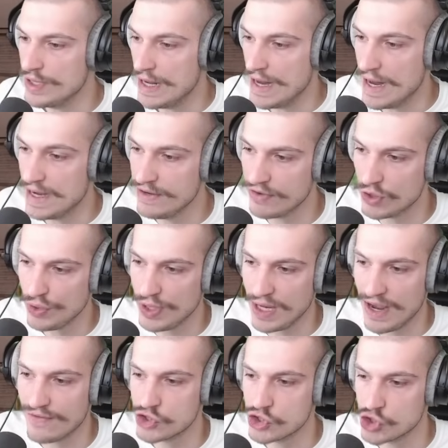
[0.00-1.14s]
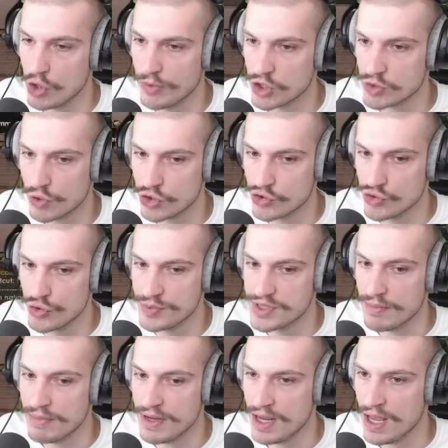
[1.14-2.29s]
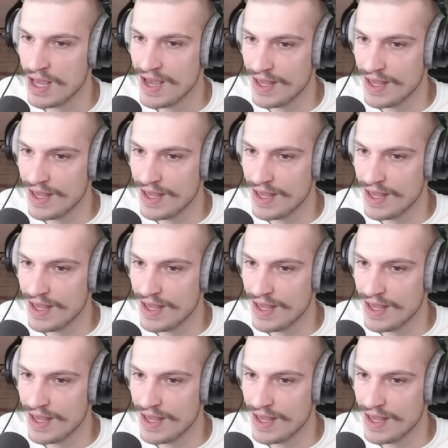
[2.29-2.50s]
and even though they have so much more troops than me,